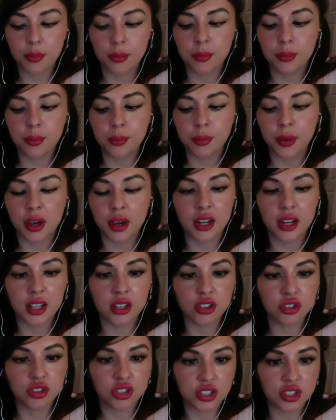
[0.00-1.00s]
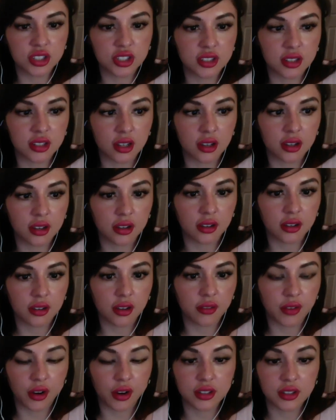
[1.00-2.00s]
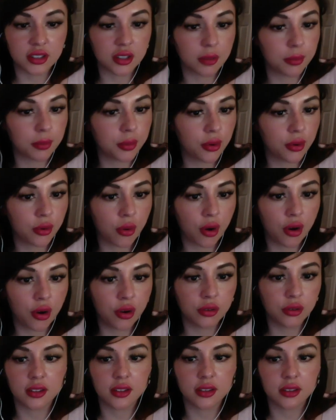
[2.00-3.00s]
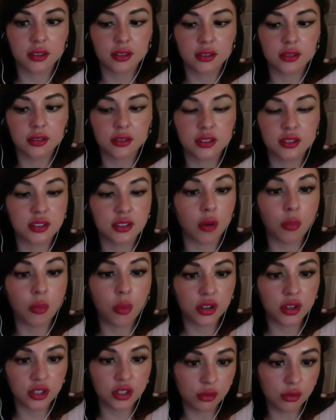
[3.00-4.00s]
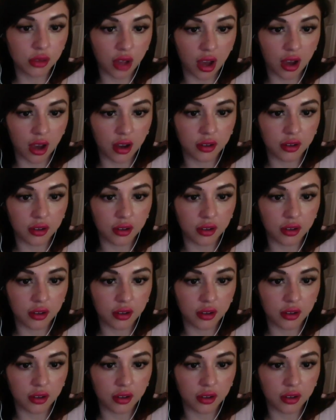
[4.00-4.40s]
but it's just a very simple quote. someone you love